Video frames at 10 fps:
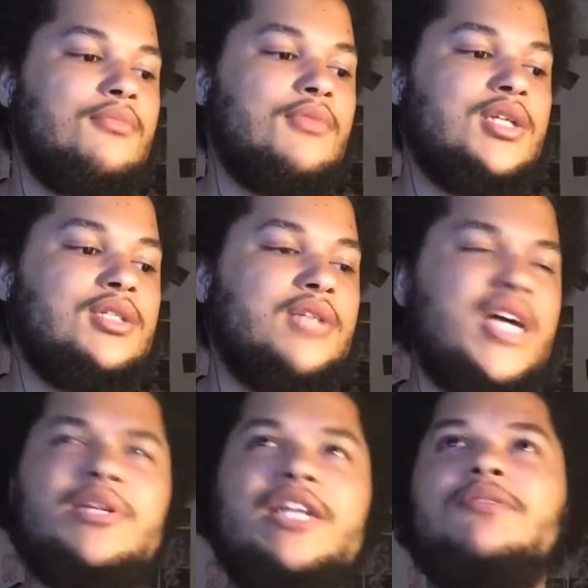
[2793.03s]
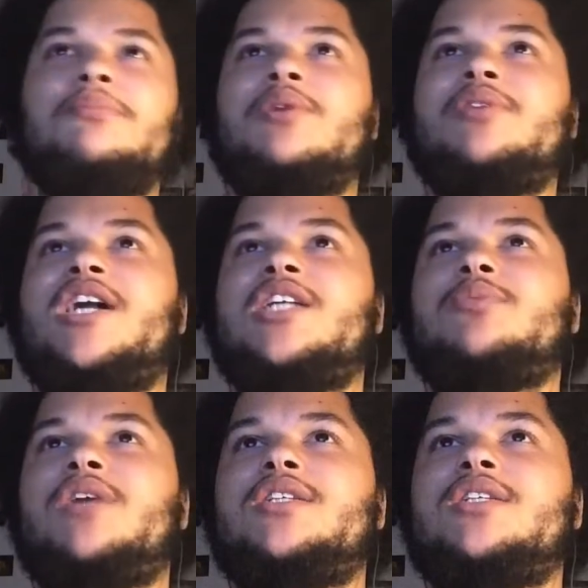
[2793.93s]
That wasn't even Bo Dallas,
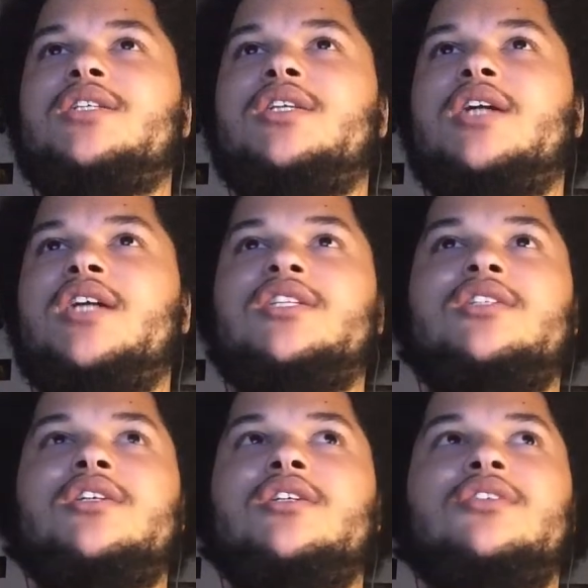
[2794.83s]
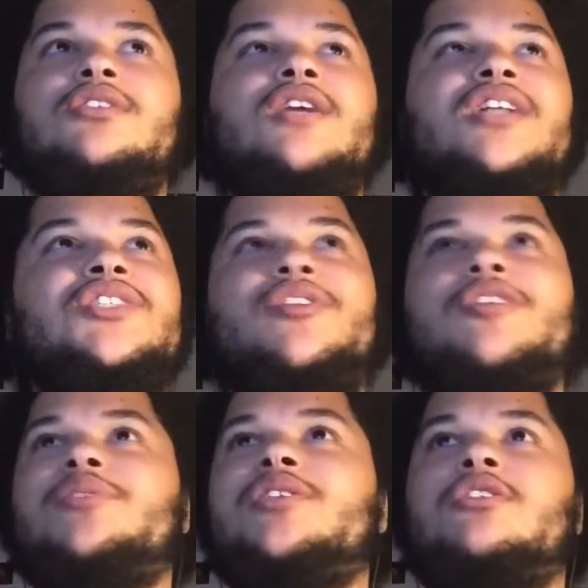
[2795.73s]
but I just did this straight
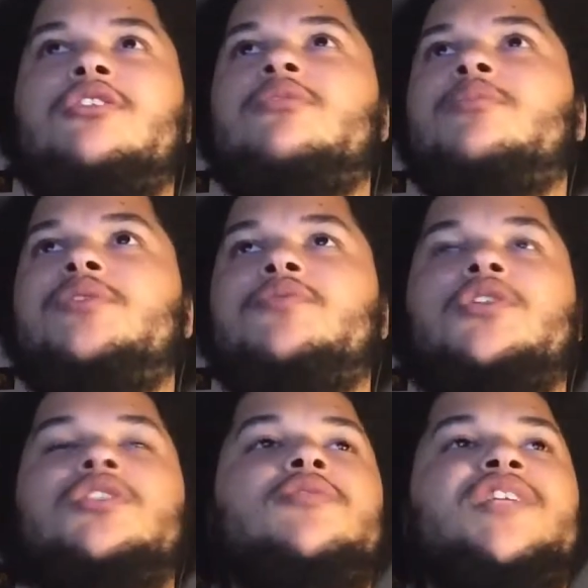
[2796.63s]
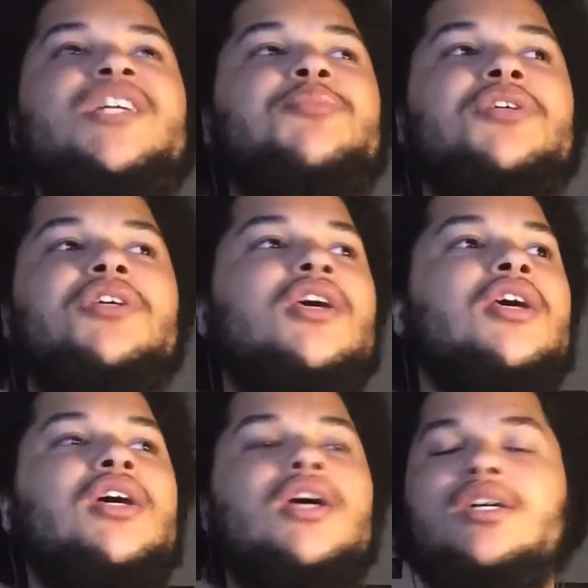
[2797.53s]
up did the WWE version of DDP.
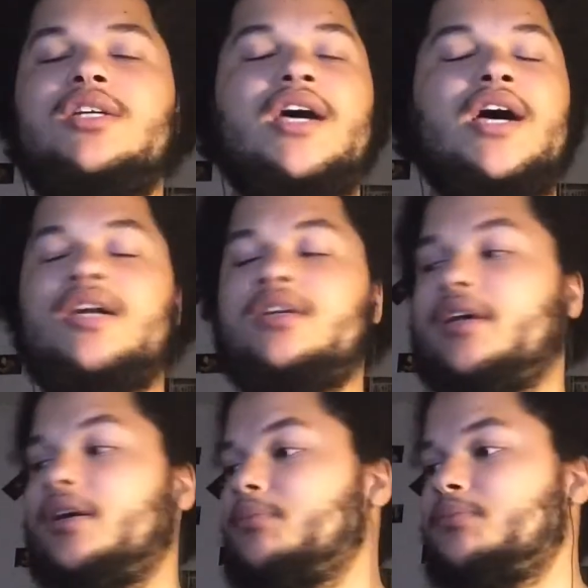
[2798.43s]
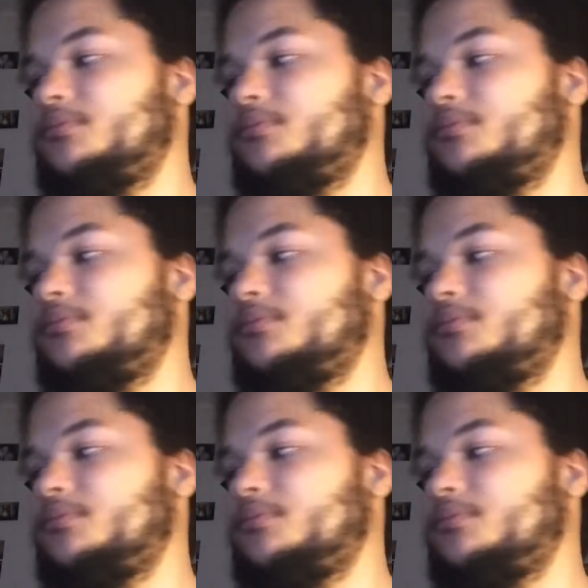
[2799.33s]
God damn.